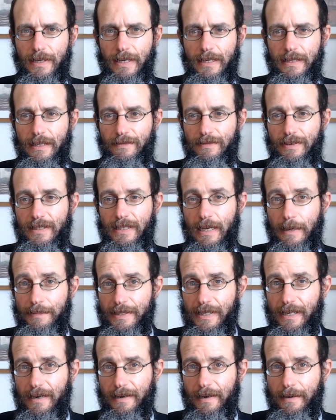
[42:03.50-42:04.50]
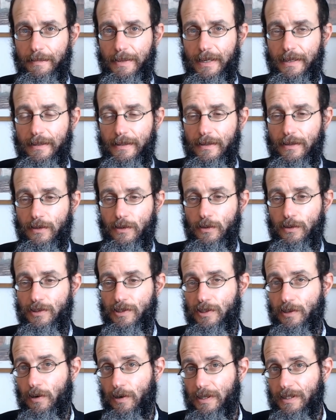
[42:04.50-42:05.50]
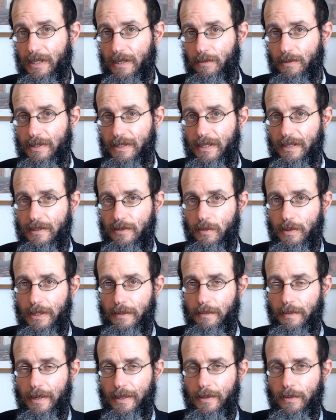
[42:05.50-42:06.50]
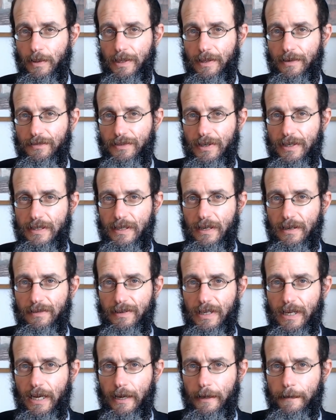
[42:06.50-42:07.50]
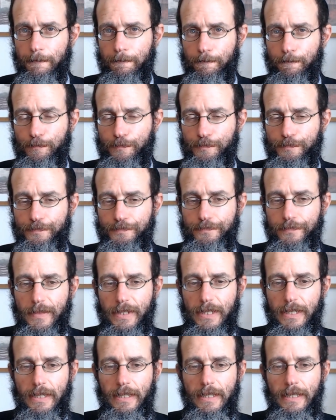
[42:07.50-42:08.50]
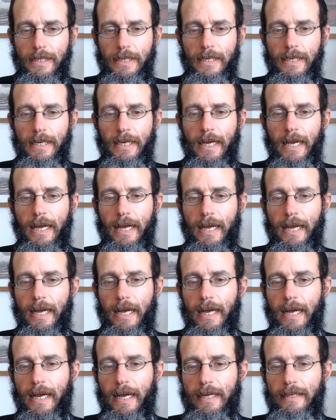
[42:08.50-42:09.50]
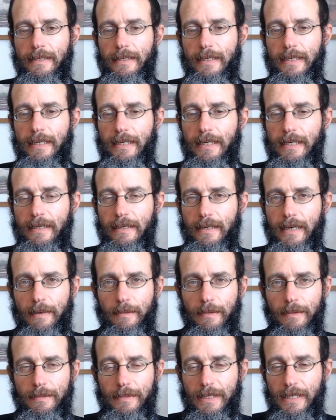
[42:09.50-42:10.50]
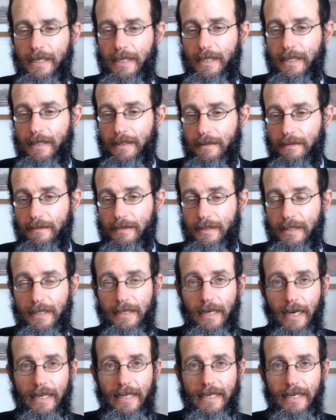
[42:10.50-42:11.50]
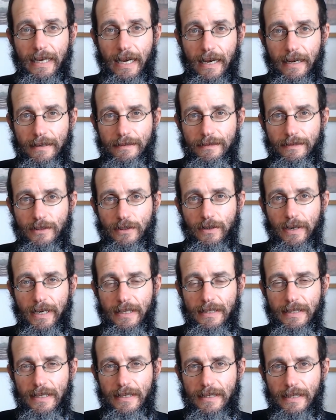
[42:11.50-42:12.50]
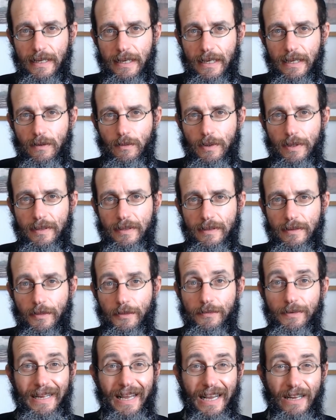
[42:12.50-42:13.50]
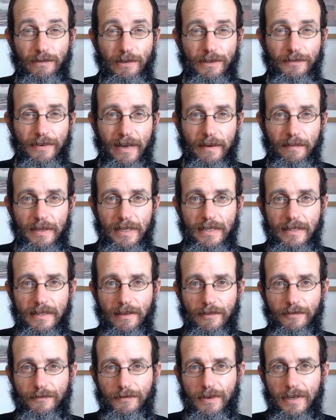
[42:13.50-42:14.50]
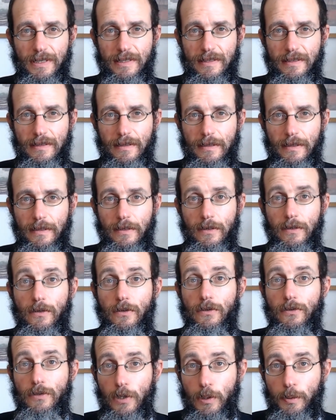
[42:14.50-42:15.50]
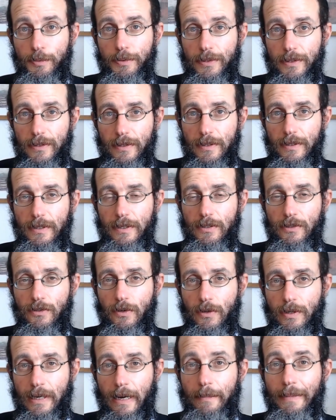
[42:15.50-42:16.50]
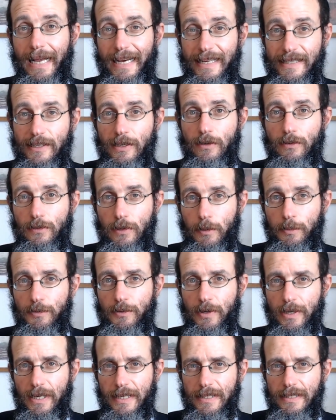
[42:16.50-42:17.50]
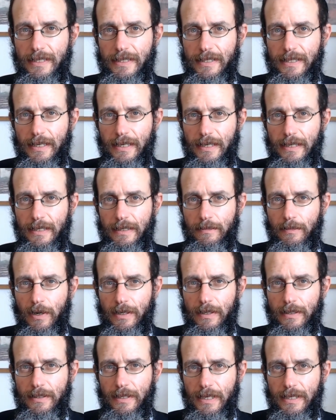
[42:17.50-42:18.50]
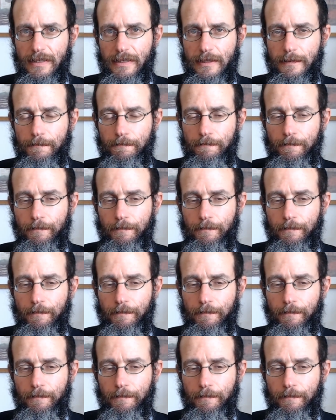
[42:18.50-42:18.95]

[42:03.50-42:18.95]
like the Vitebsky Rebbe, whose Yortzeit was this week, by the way, the first day of Iyar. And he did Aliyah to Eretz Israel with 300 families, the first group to come as a group to Eretz Israel in modern days.